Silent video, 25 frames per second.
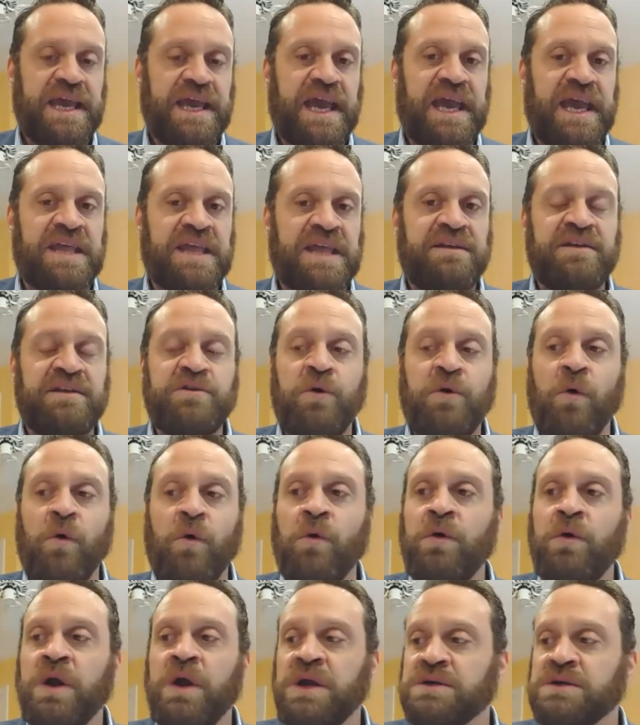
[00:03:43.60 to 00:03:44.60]
And in
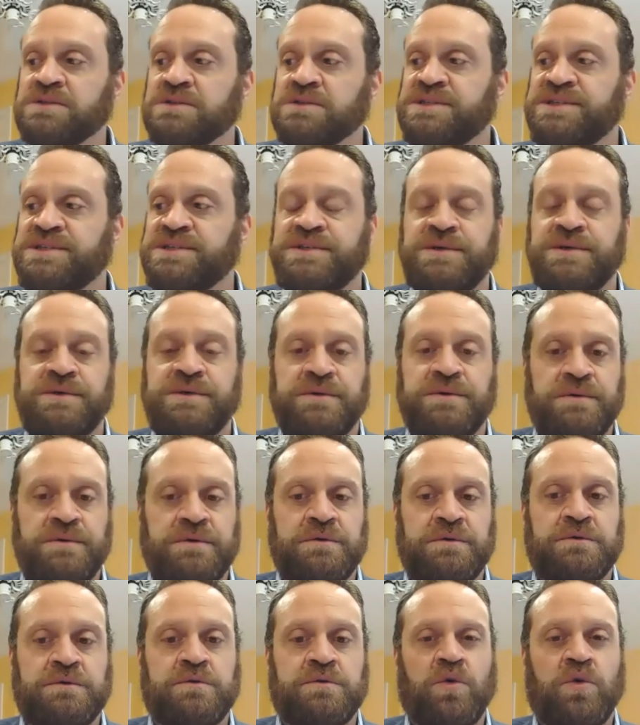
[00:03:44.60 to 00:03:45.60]
order
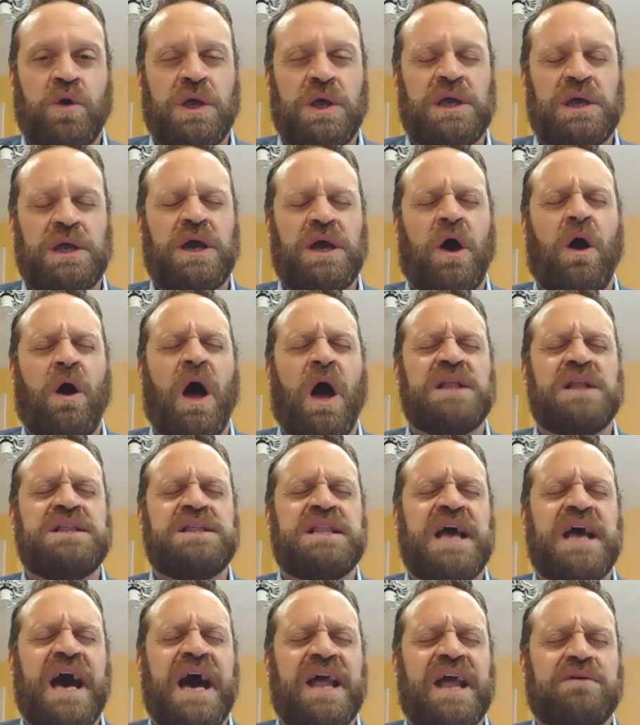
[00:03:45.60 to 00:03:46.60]
to
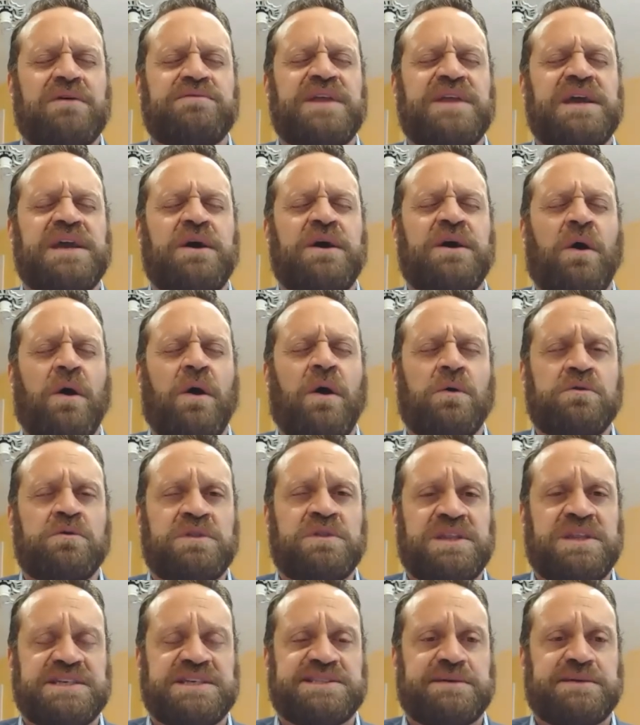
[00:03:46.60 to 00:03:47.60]
not only
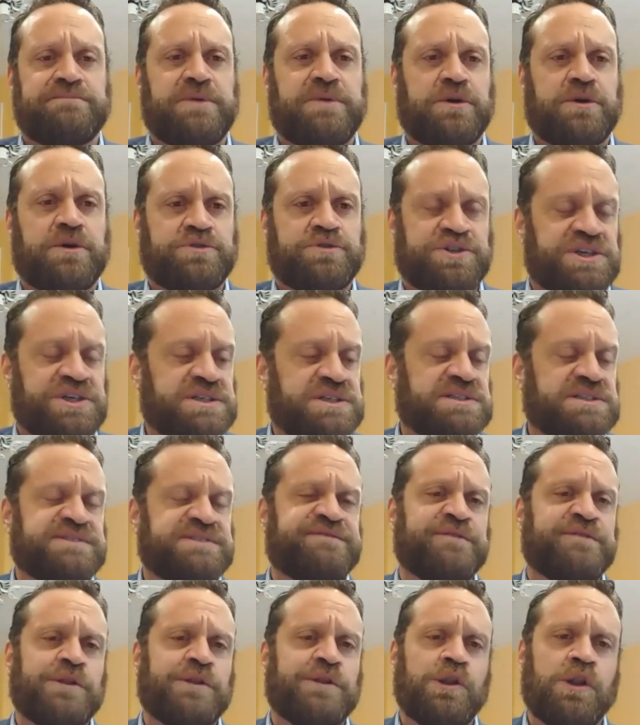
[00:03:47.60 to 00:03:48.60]
hold these emotions
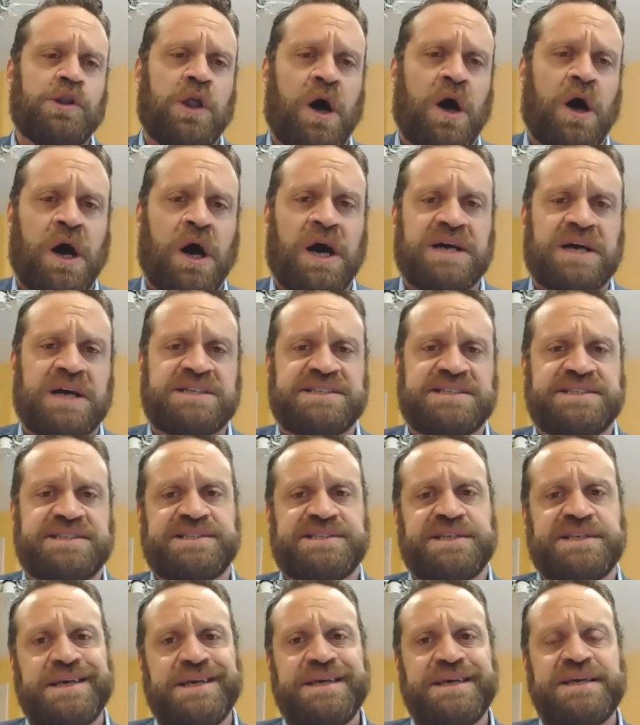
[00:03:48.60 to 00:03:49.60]
of
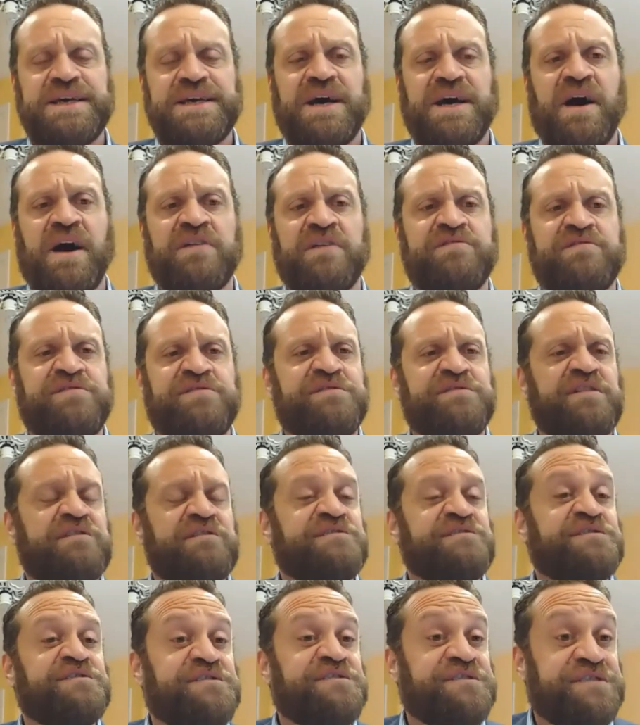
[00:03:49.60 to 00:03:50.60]
loss, of
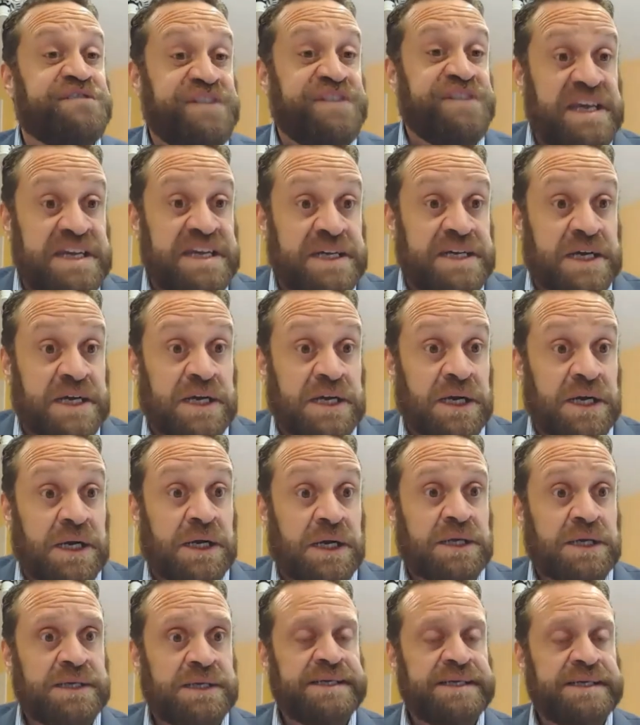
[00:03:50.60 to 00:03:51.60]

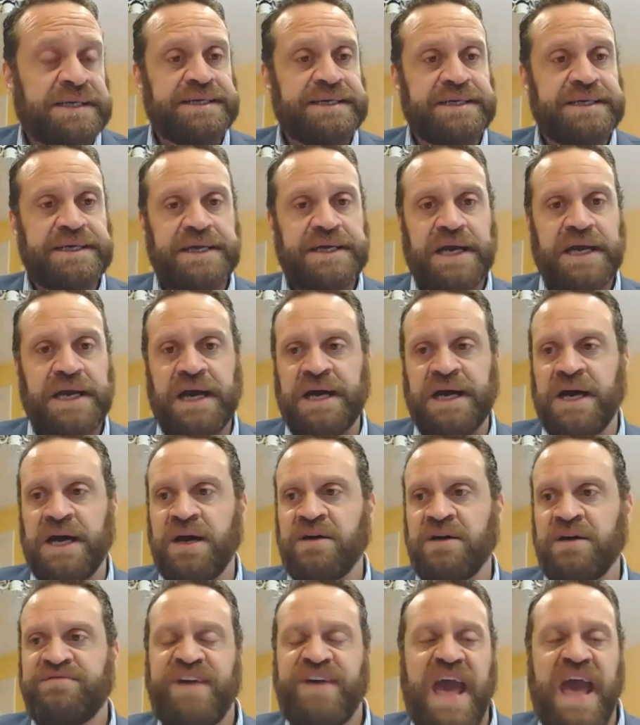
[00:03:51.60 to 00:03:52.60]
fear,
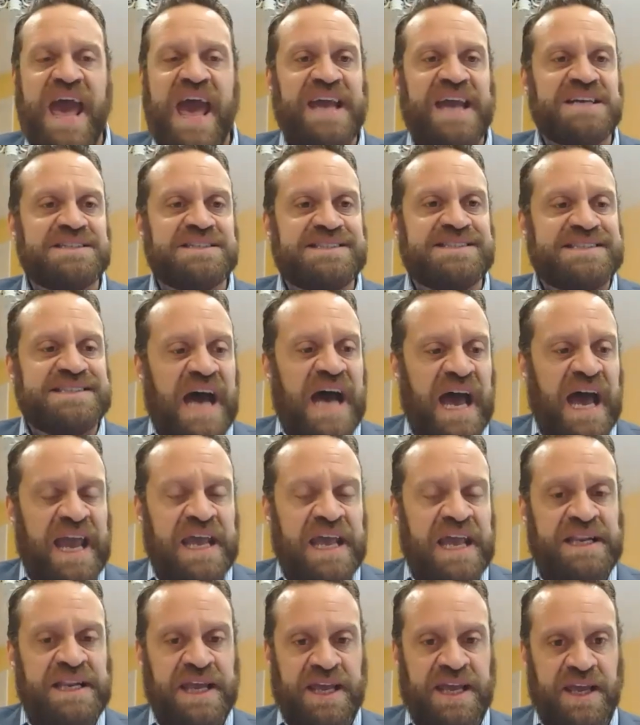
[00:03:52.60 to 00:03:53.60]
of
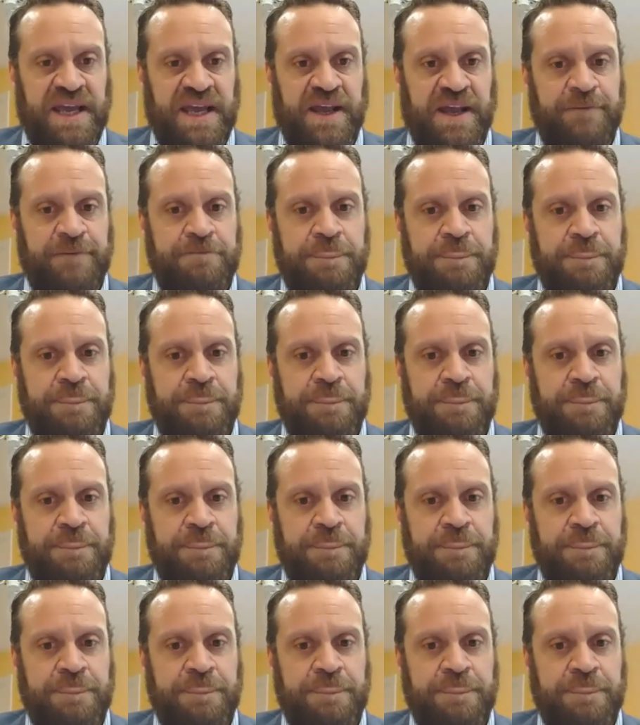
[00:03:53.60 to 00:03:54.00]
anxiety,